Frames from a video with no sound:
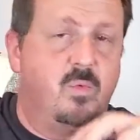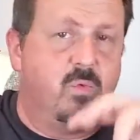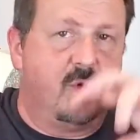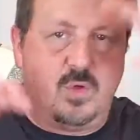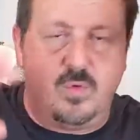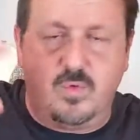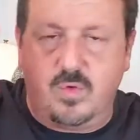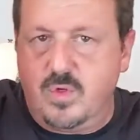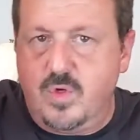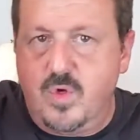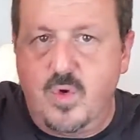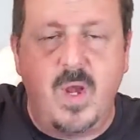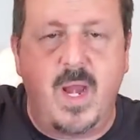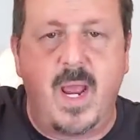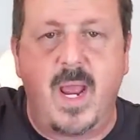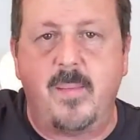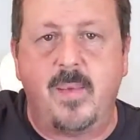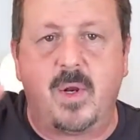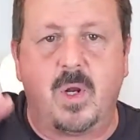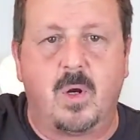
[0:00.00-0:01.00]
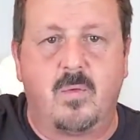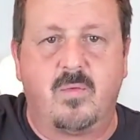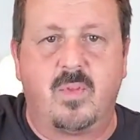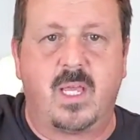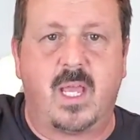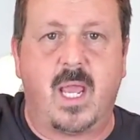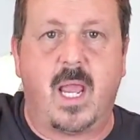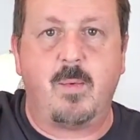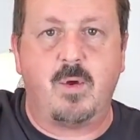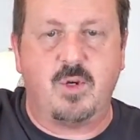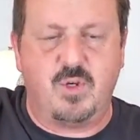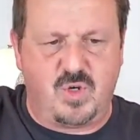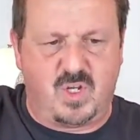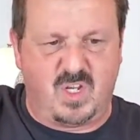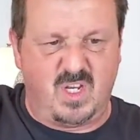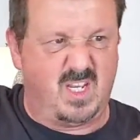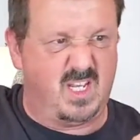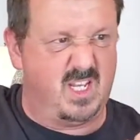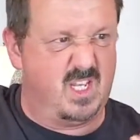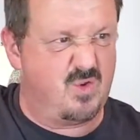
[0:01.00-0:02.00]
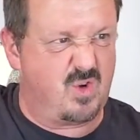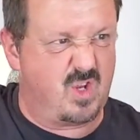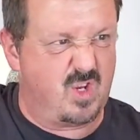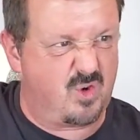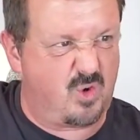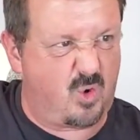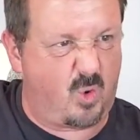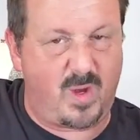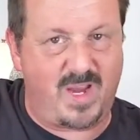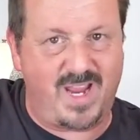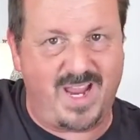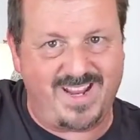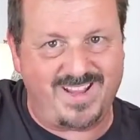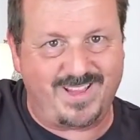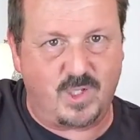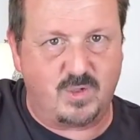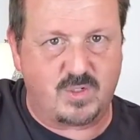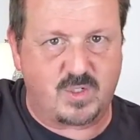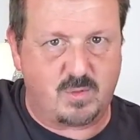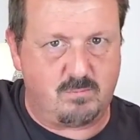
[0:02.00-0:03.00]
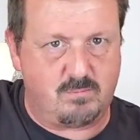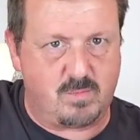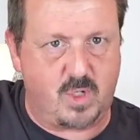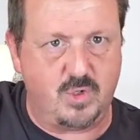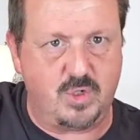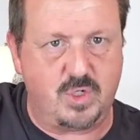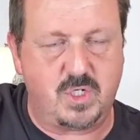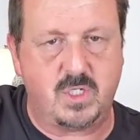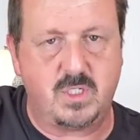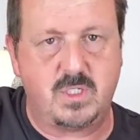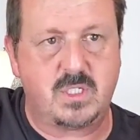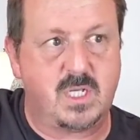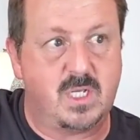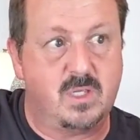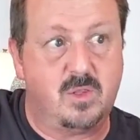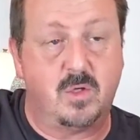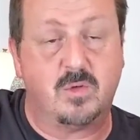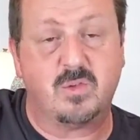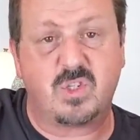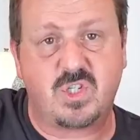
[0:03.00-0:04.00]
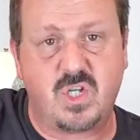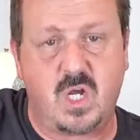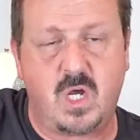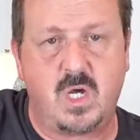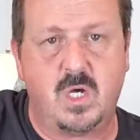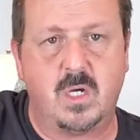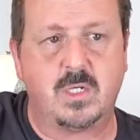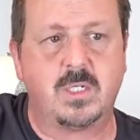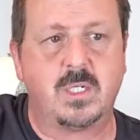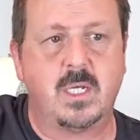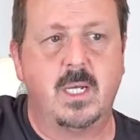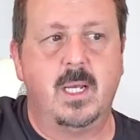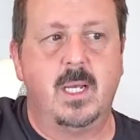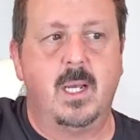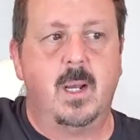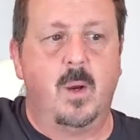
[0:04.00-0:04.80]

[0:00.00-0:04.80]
you name it, all of the gamut. You can create those emotions in those songs